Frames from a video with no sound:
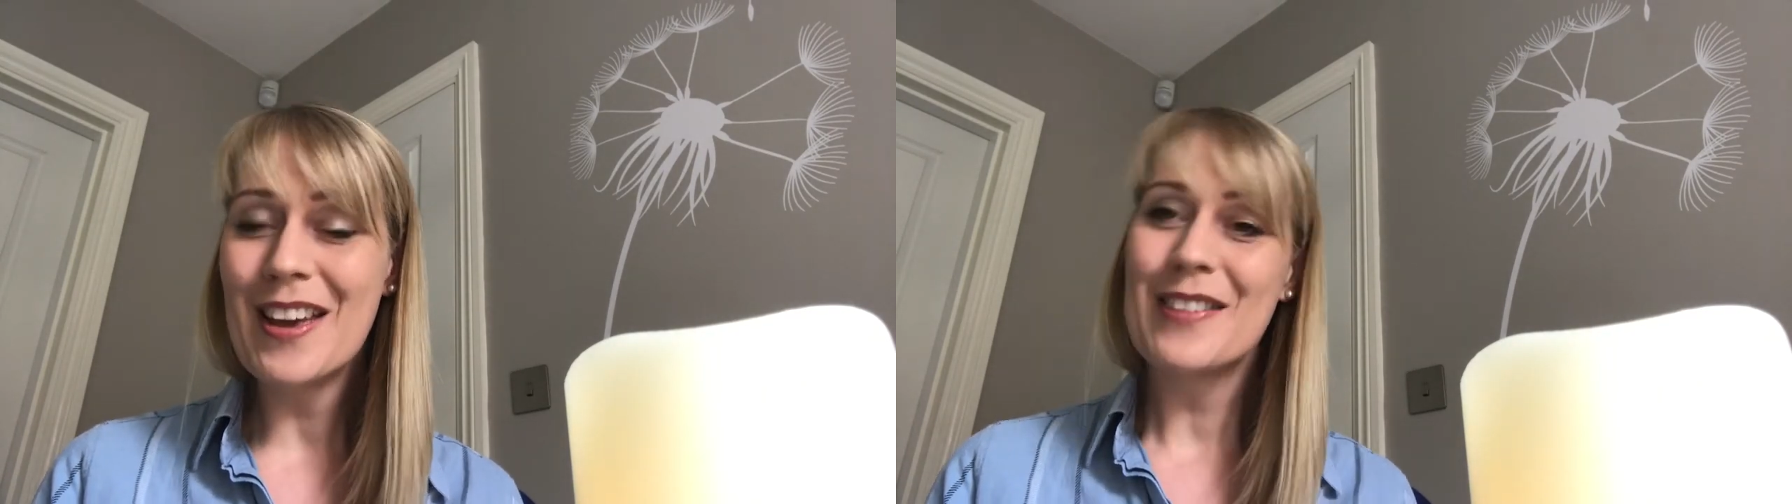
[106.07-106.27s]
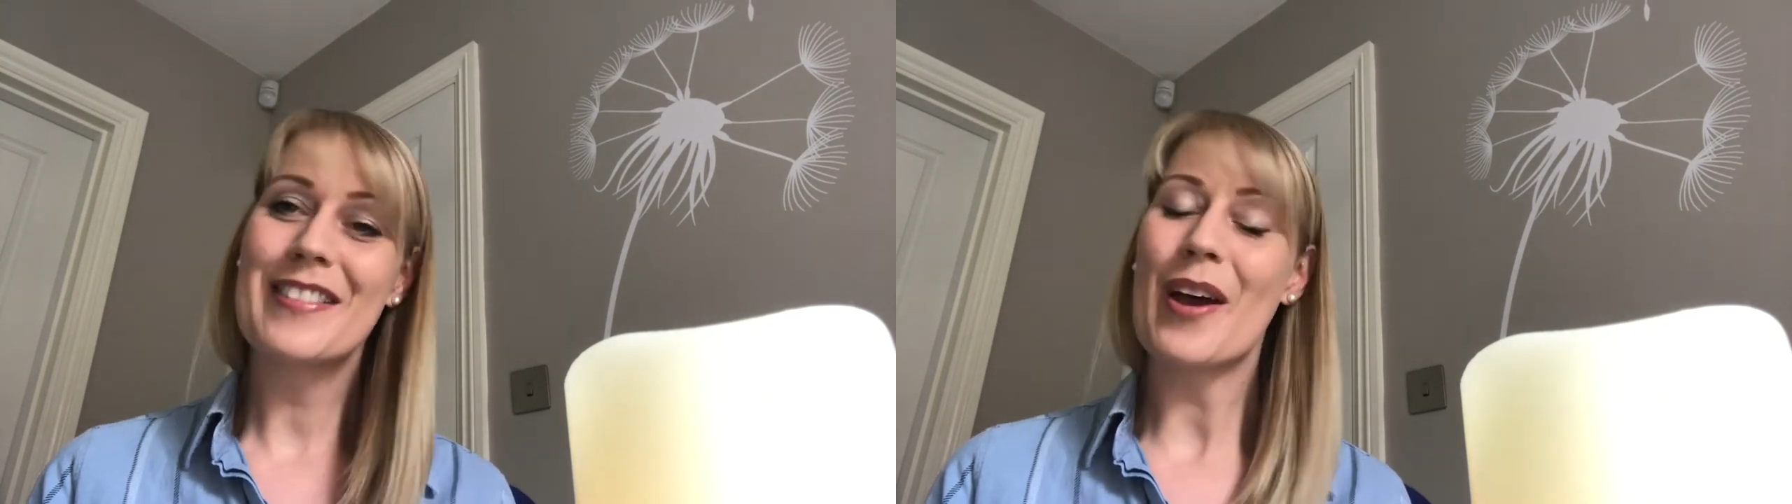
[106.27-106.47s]

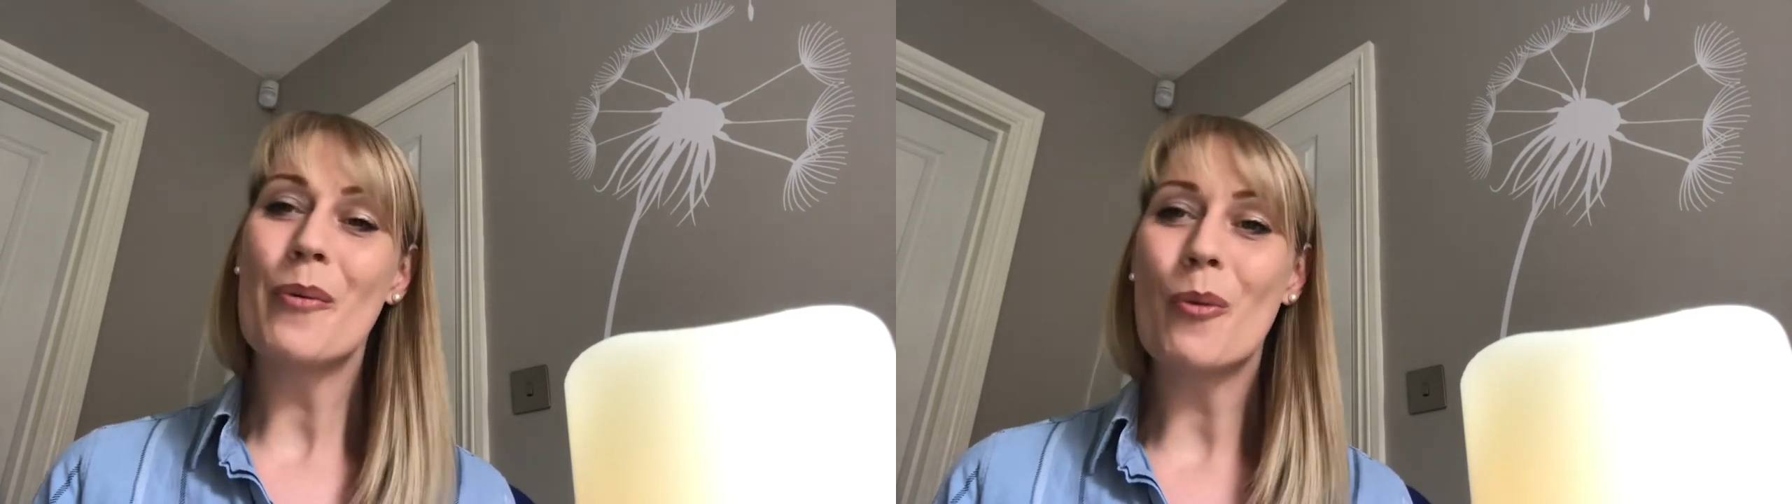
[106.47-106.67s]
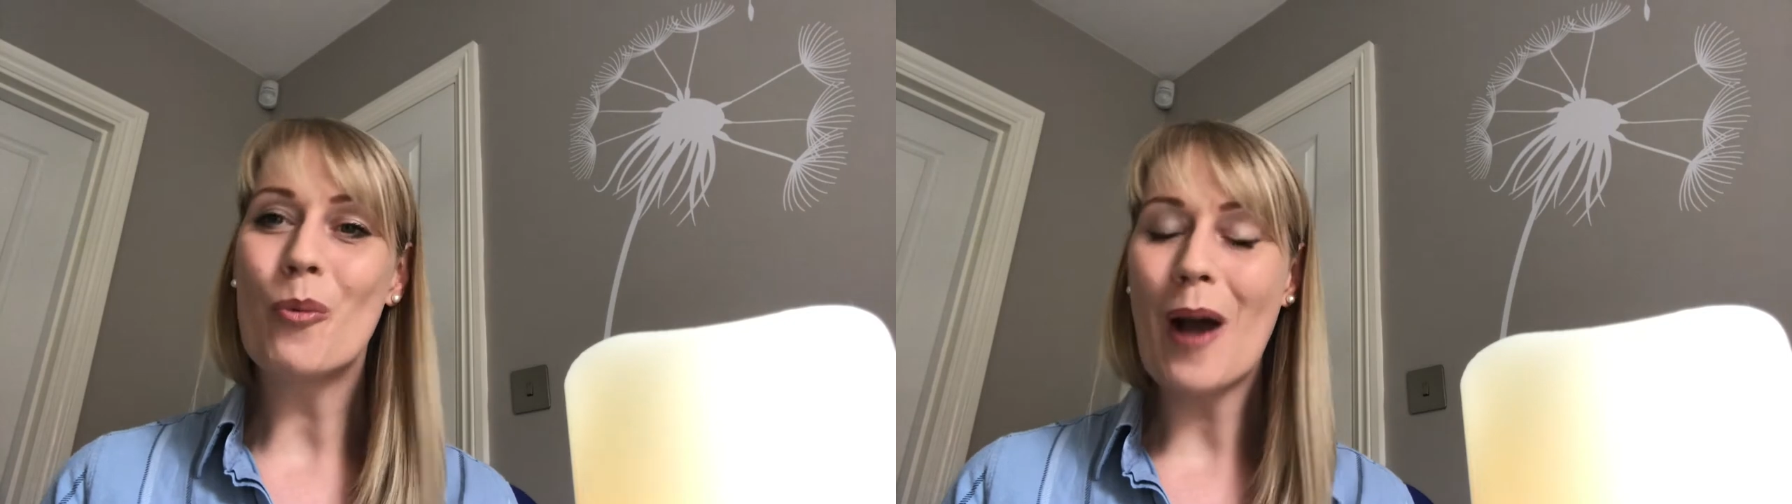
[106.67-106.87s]
So
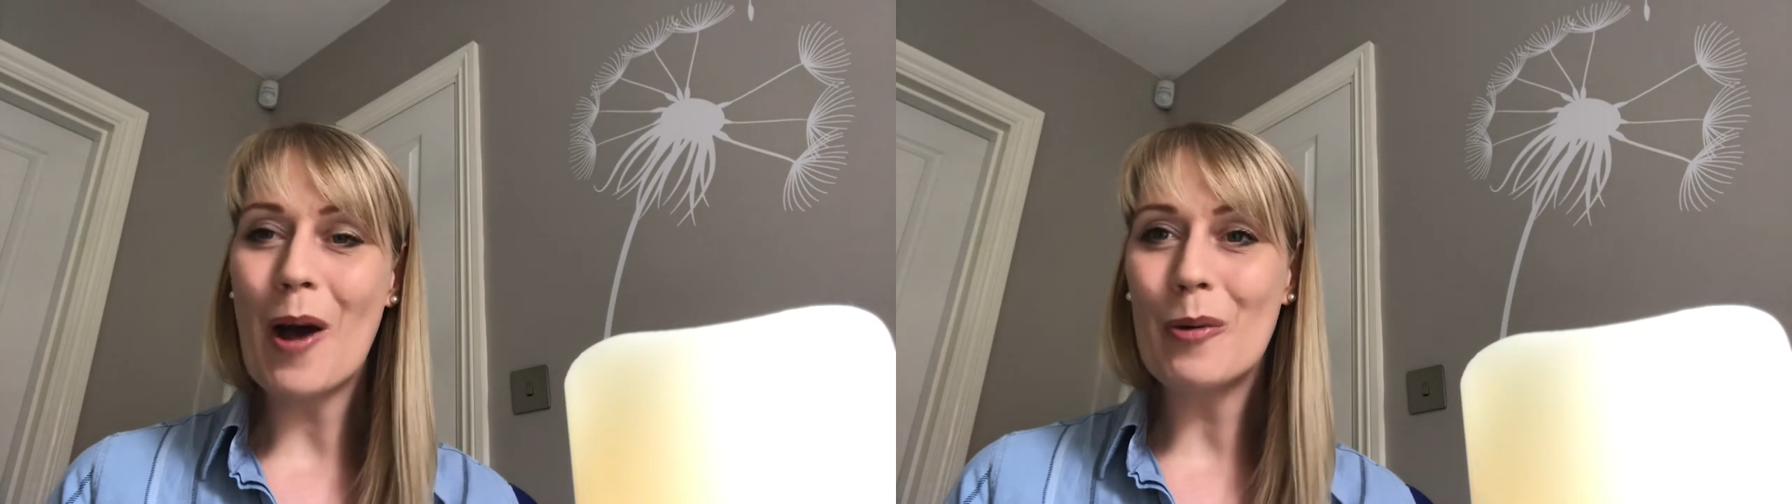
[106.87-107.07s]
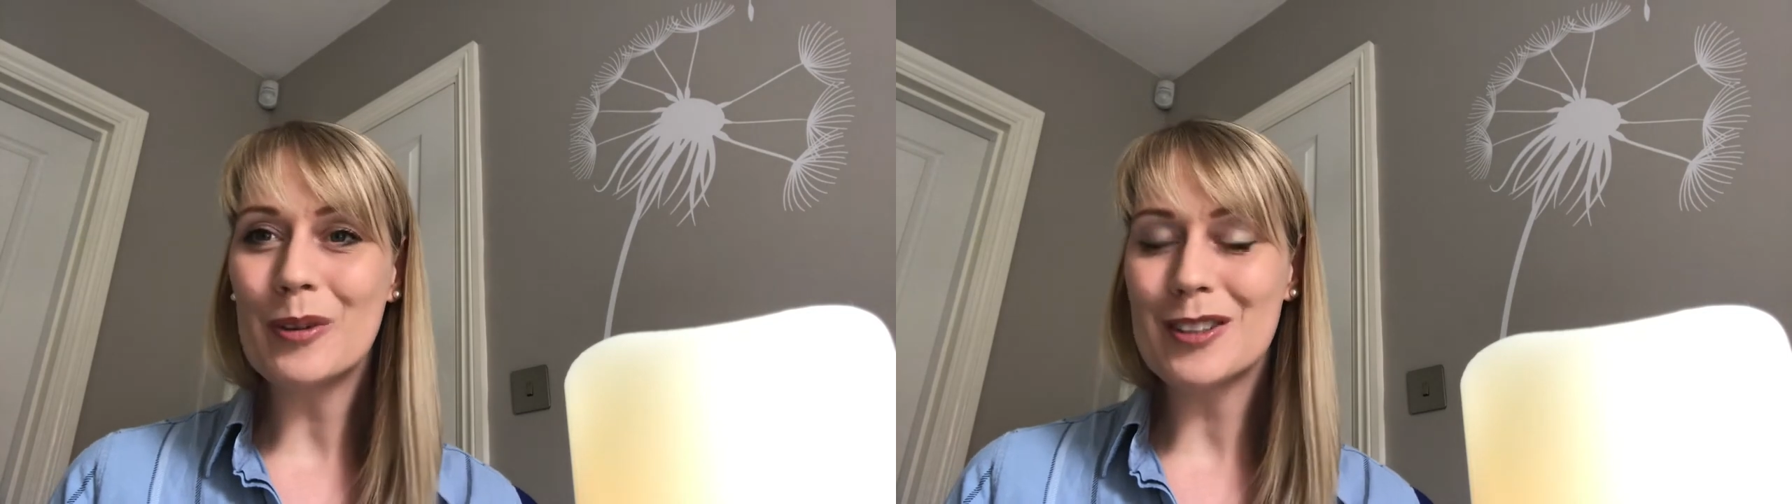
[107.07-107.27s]

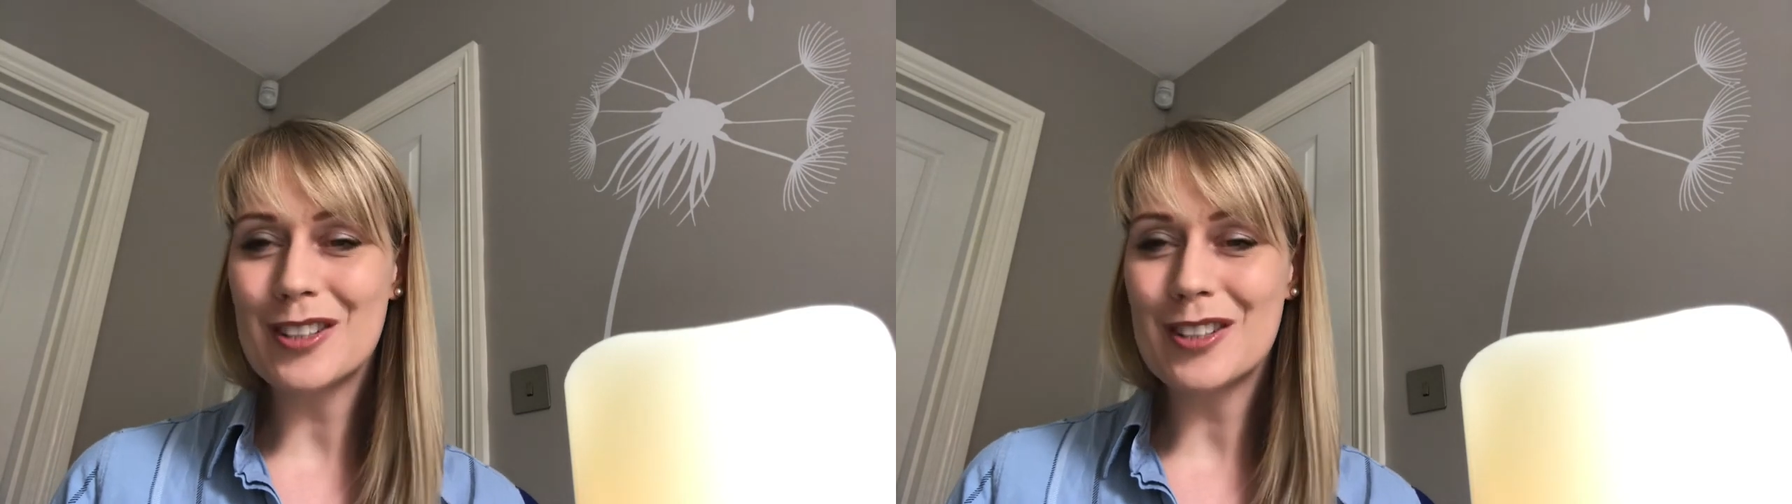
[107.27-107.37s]
well